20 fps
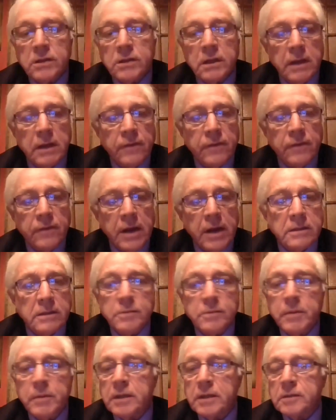And Sanjay, if I
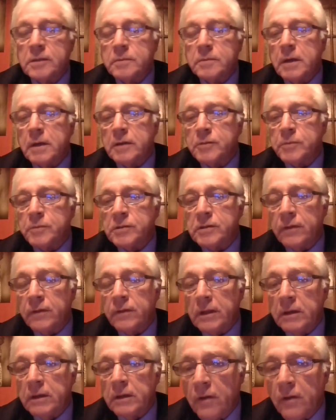can speak
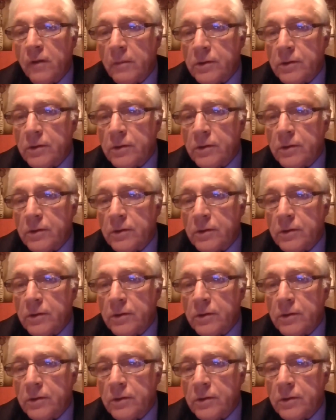specifically